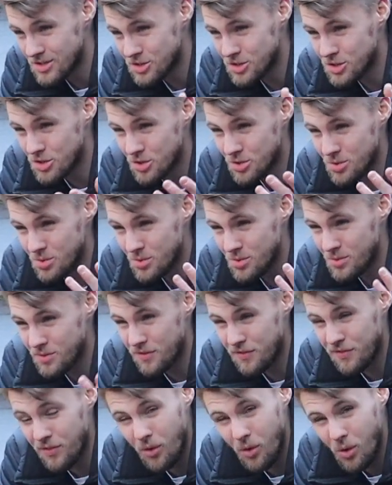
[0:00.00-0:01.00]
to
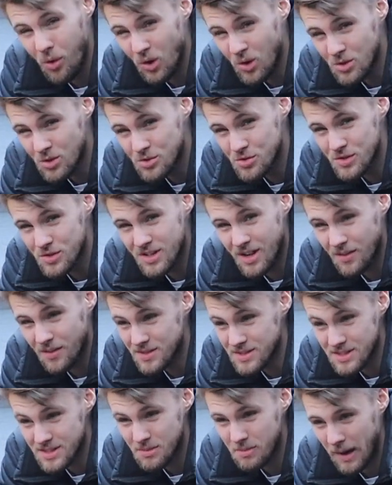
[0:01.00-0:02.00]
£400,
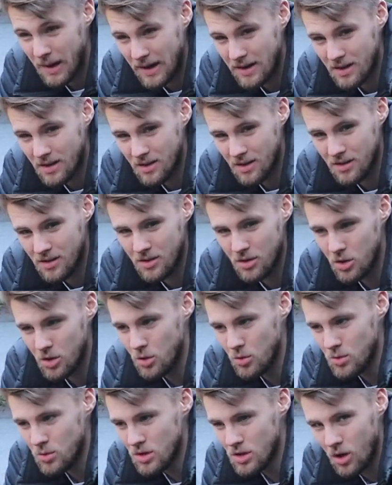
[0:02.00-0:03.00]
obviously depending on
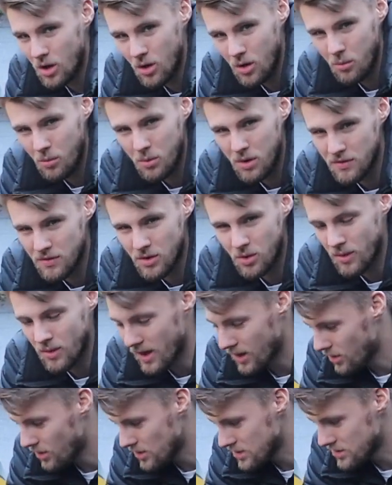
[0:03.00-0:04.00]
who you're going with and all
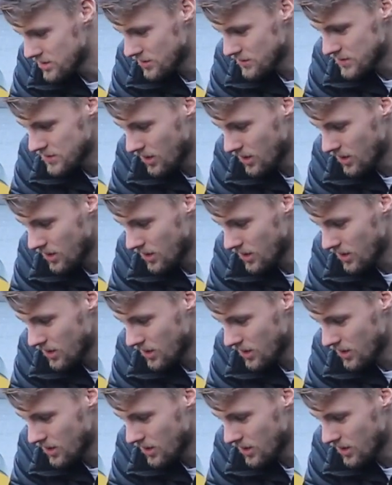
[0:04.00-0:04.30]
that kind of stuff.